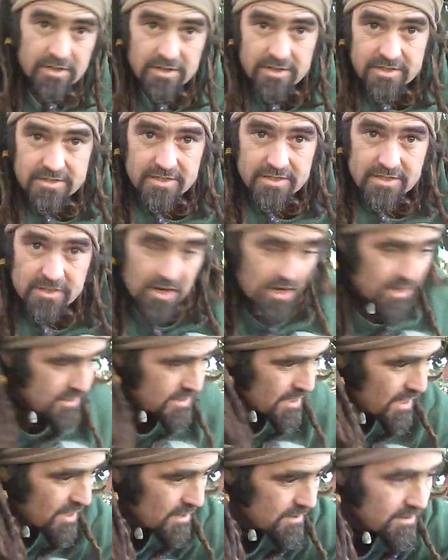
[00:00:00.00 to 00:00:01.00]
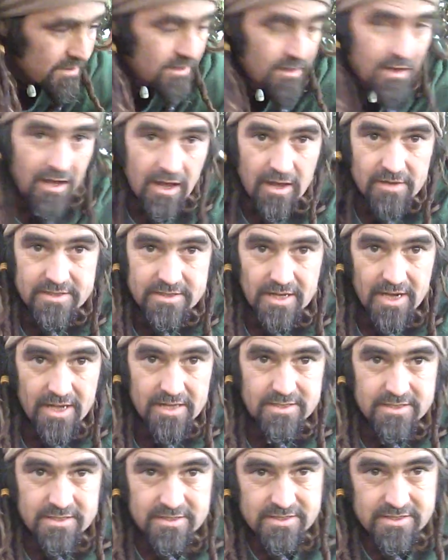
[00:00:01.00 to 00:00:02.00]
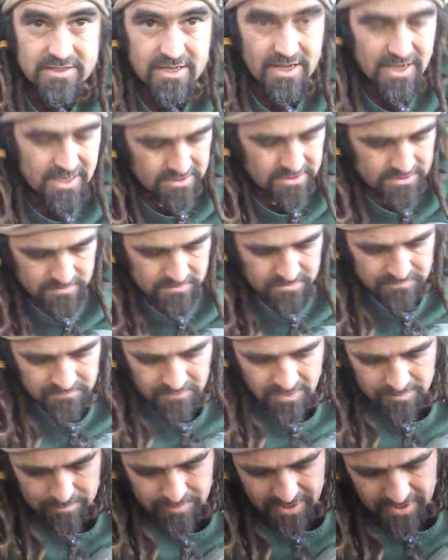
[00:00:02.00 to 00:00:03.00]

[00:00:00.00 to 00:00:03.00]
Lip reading: because it's lockdown, our diet has changed. We've gone